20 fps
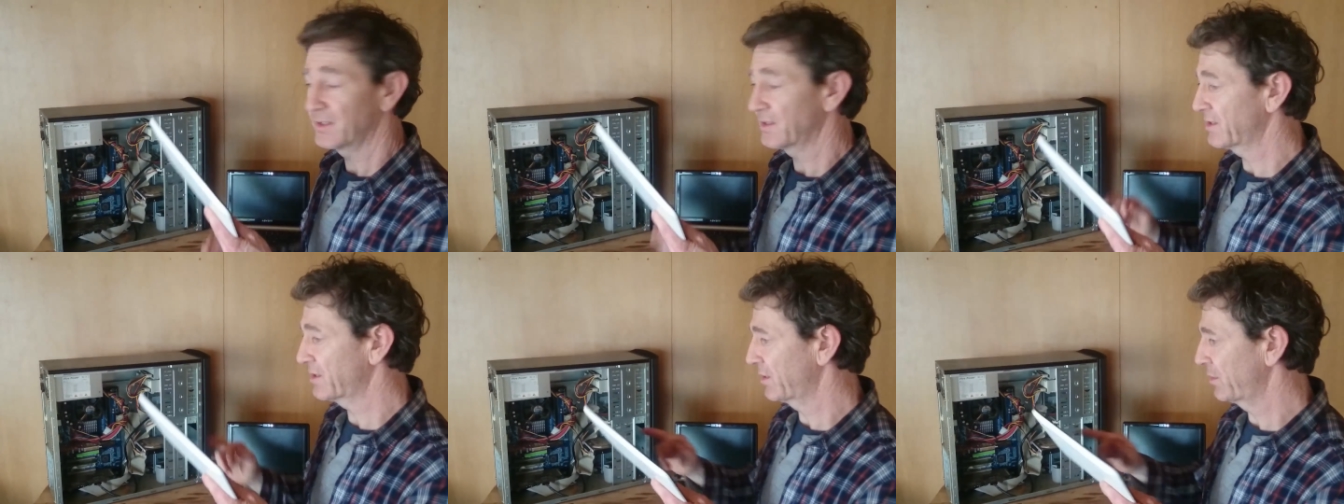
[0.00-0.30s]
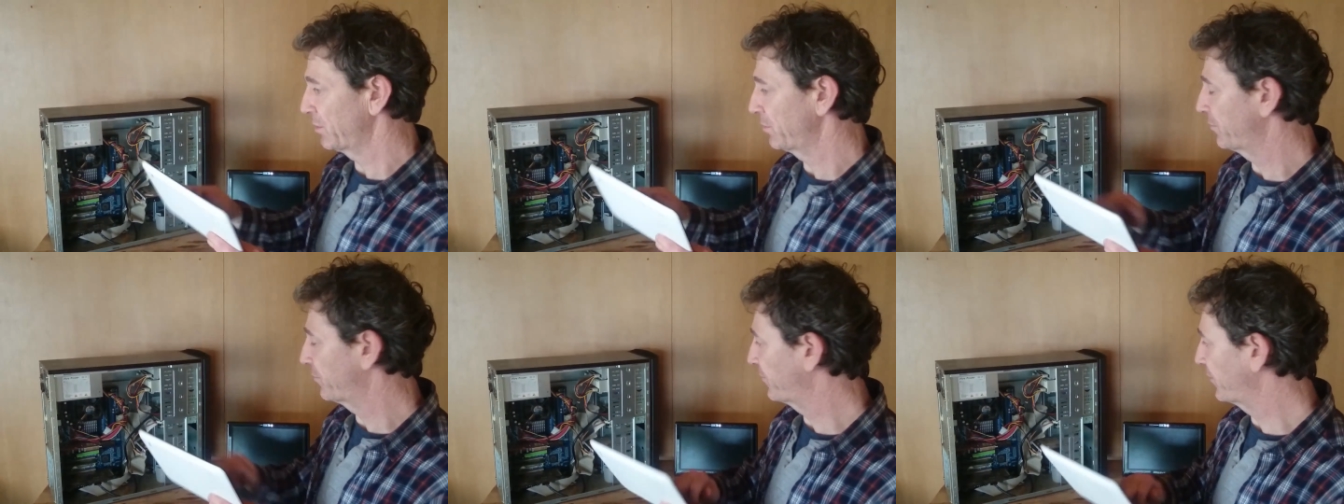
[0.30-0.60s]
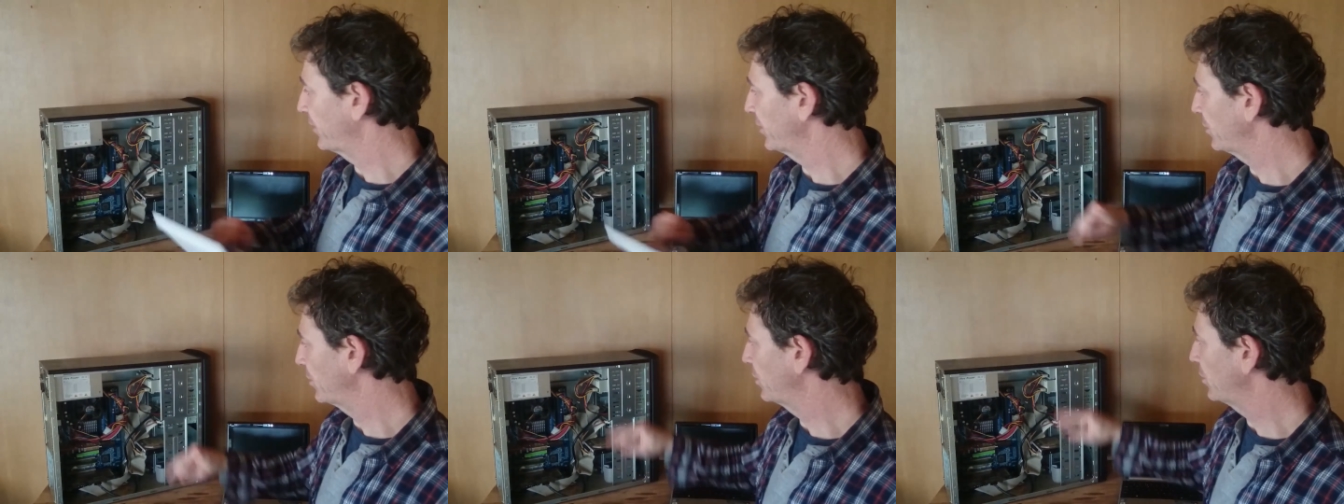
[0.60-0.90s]
to
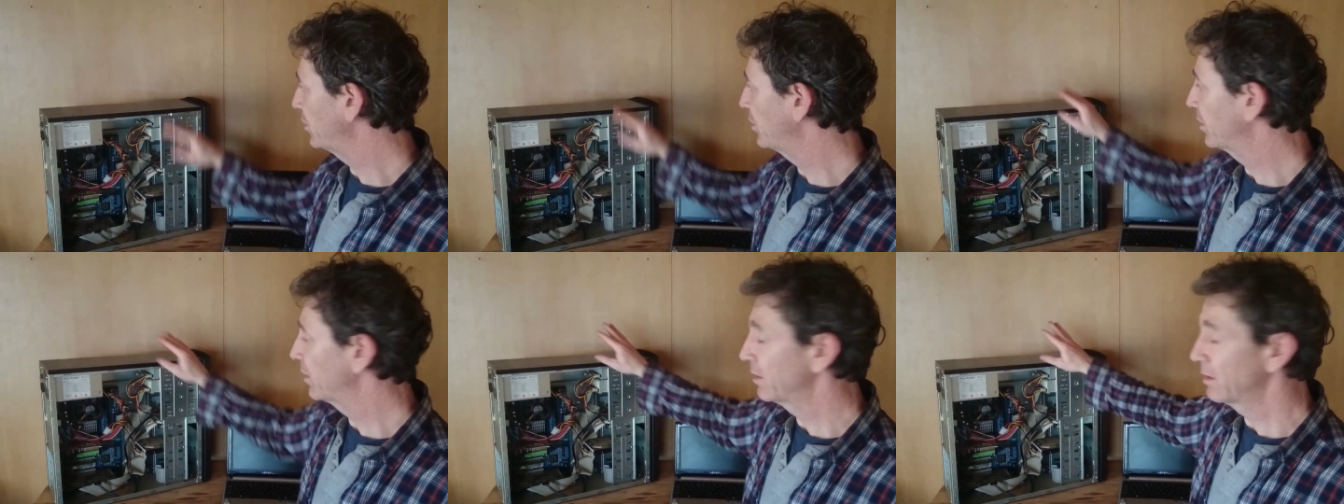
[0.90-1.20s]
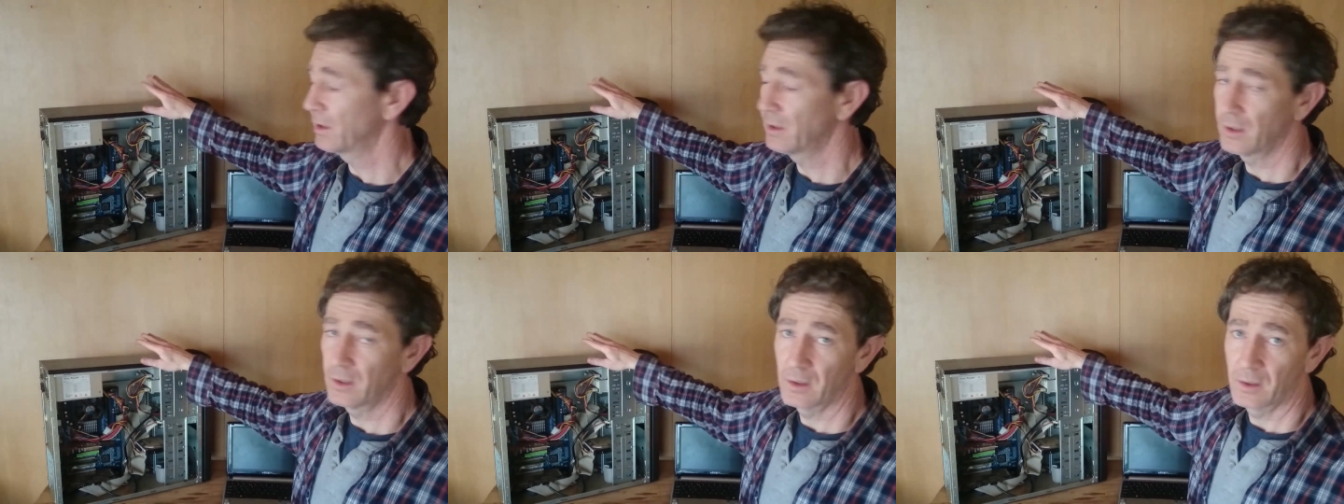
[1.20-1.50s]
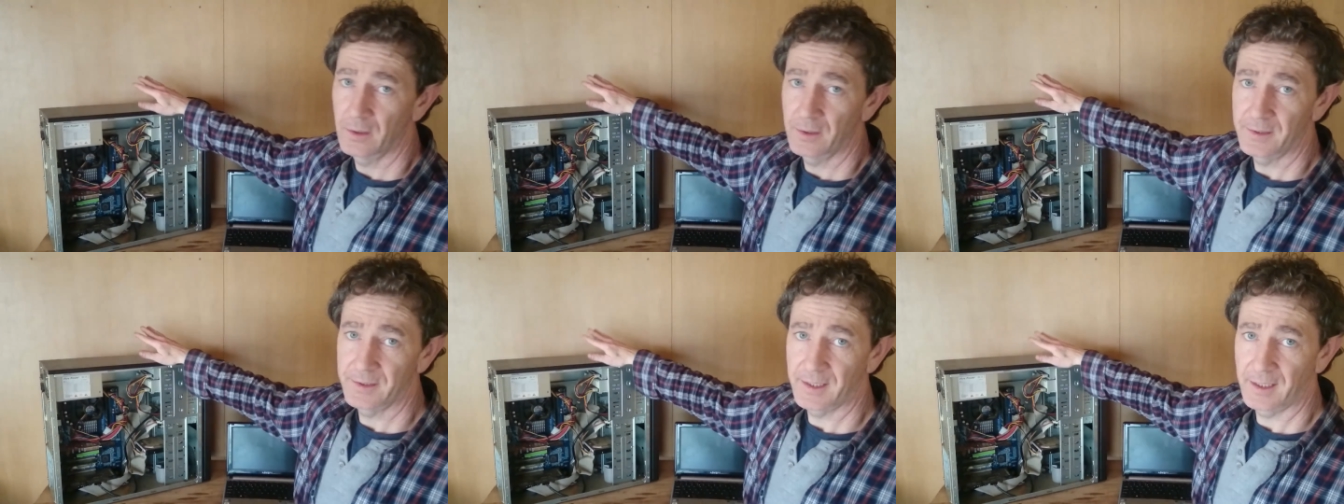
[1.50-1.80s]
view
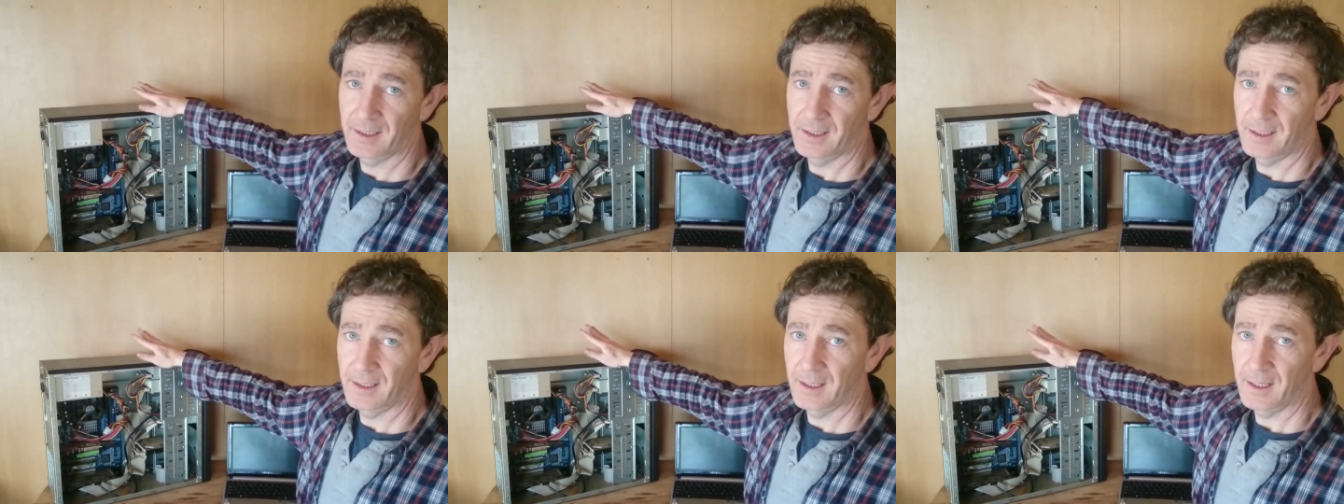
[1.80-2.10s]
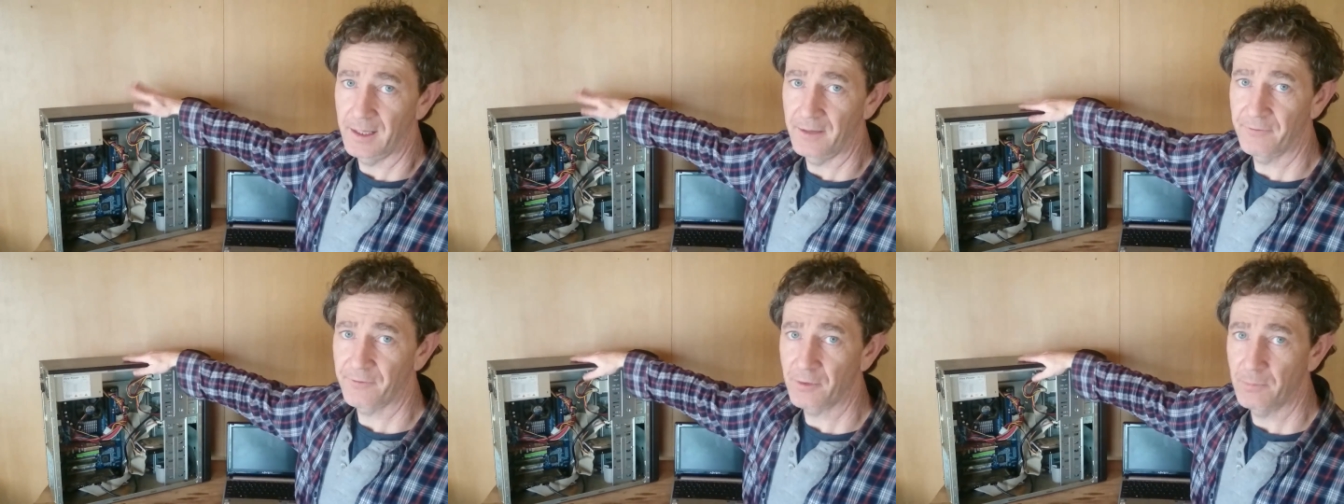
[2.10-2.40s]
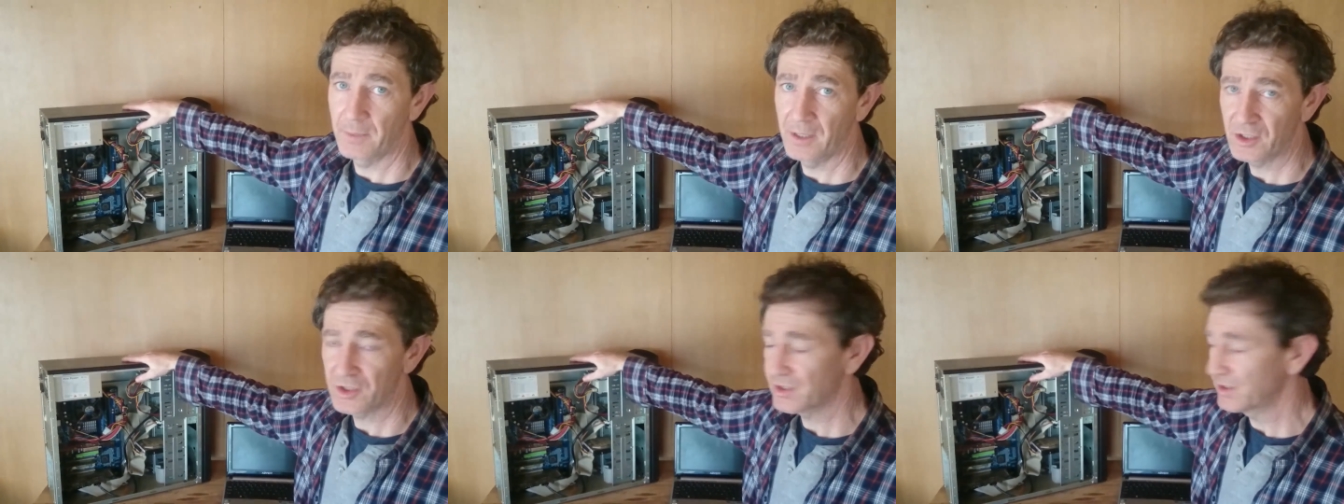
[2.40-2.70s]
the
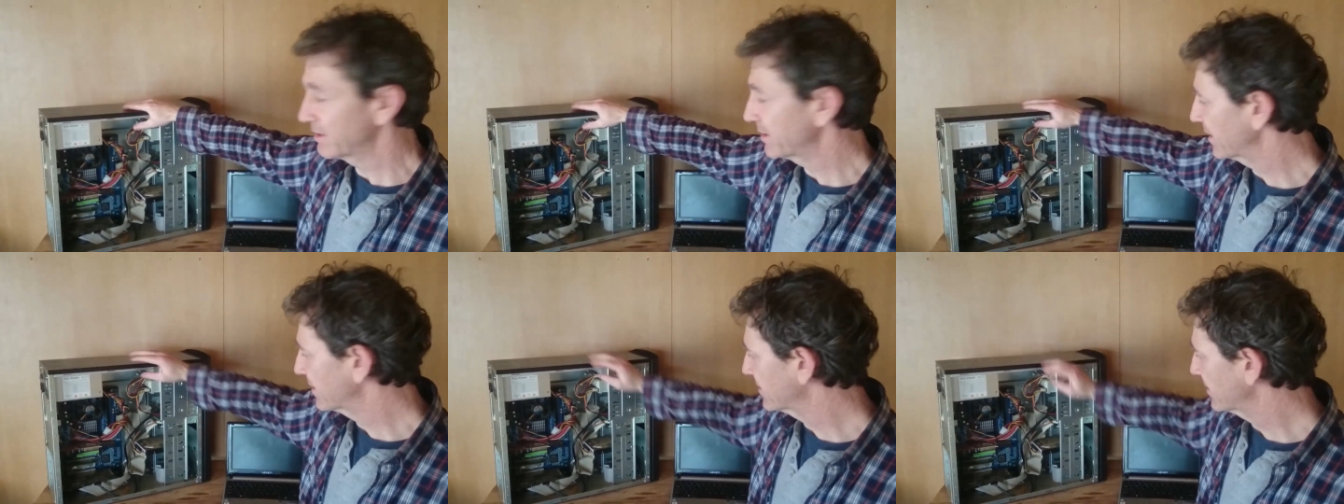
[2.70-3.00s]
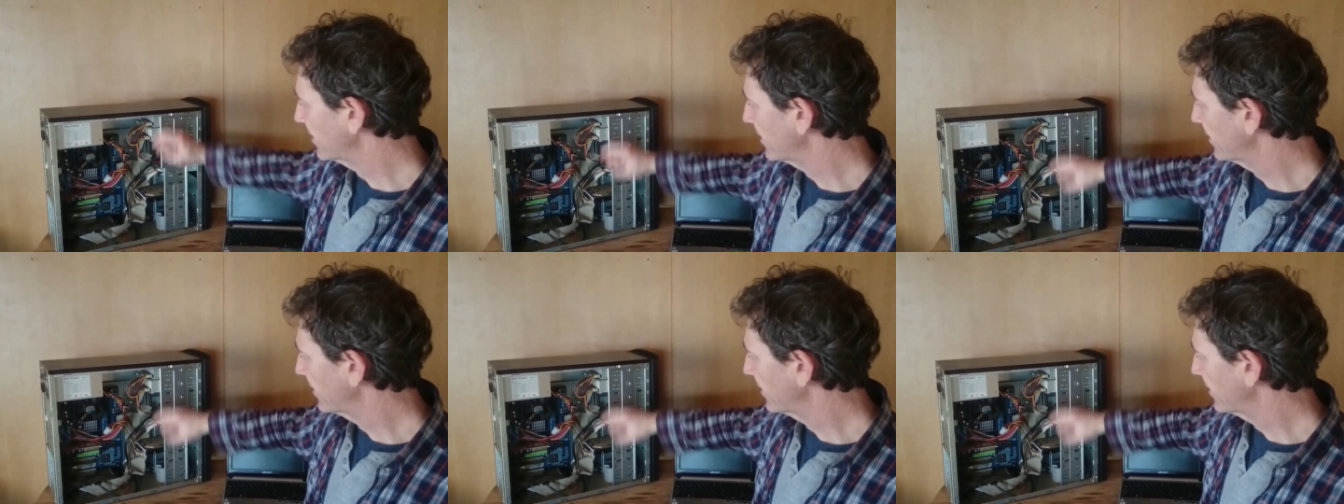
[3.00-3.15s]
information that's